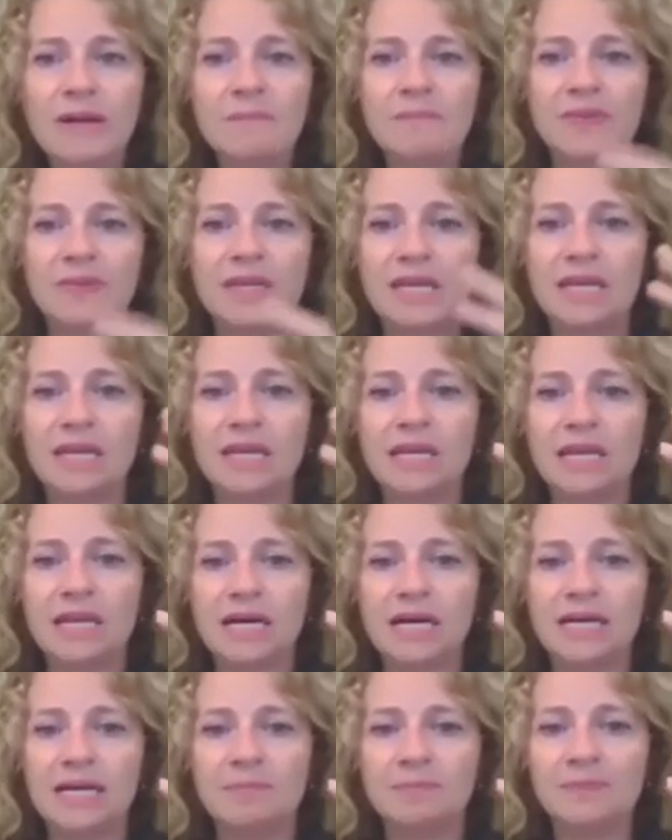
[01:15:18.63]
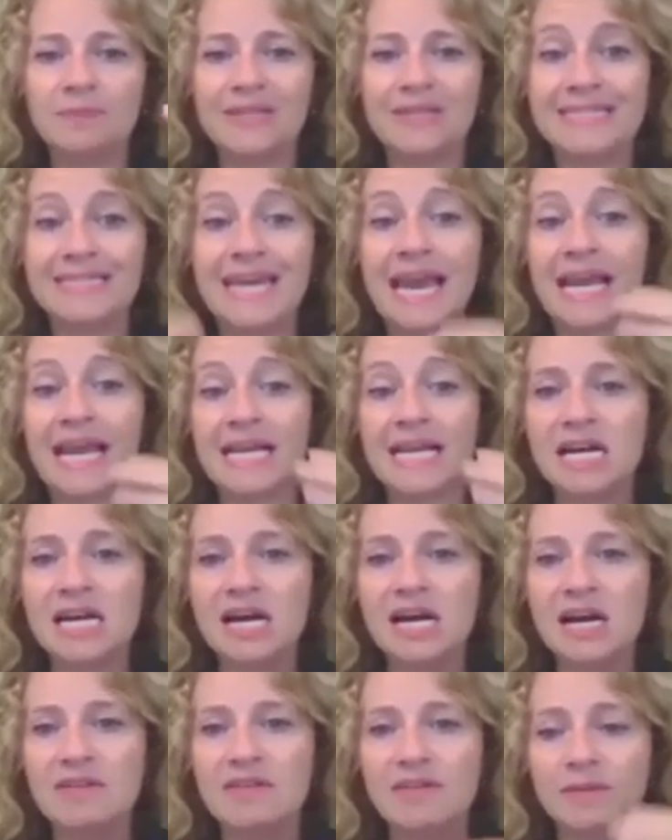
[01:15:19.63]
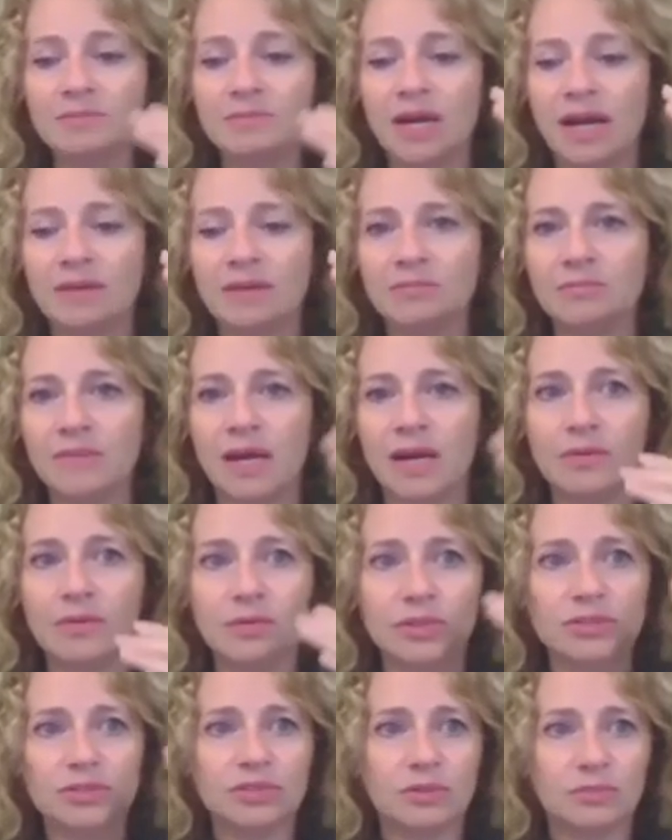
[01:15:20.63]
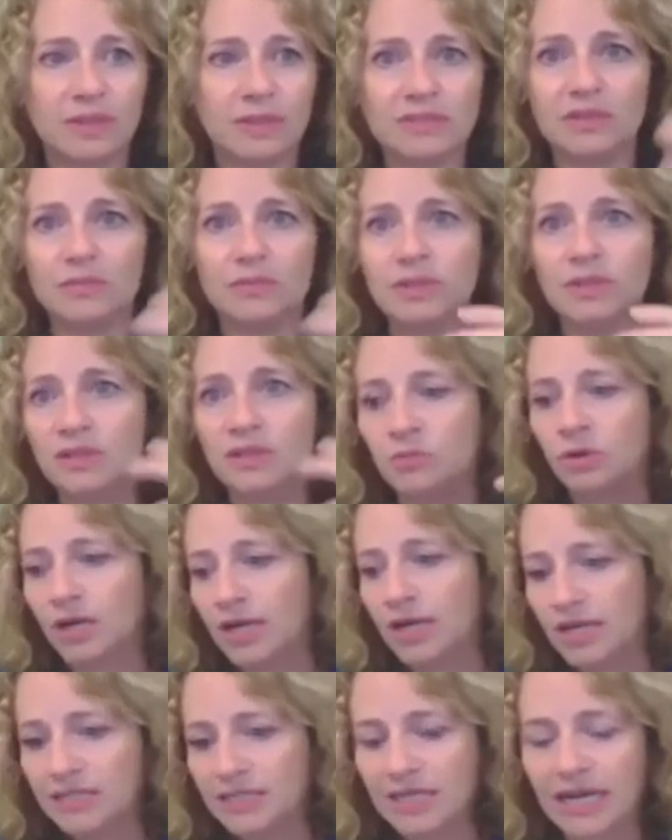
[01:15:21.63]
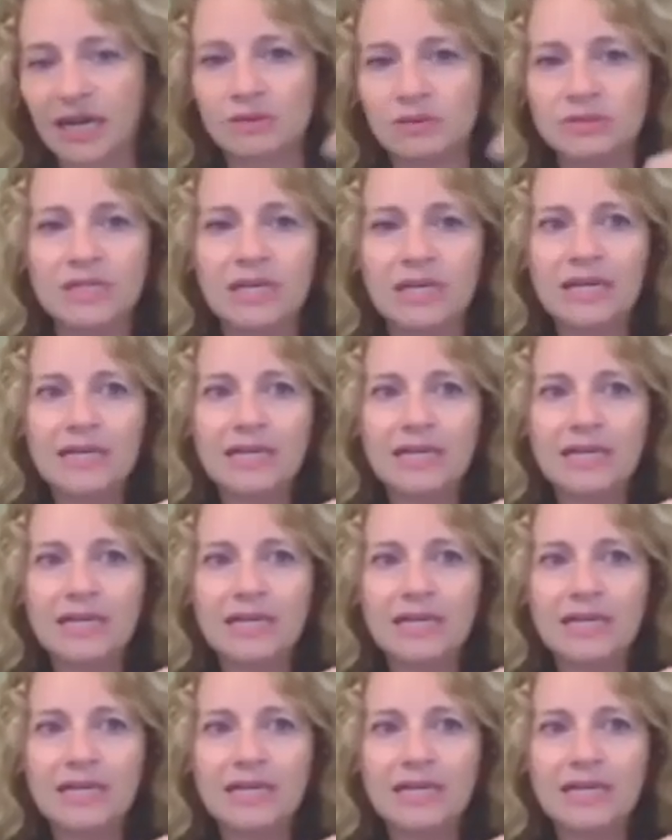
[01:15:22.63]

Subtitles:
The days of we're so busy, we need more headcount,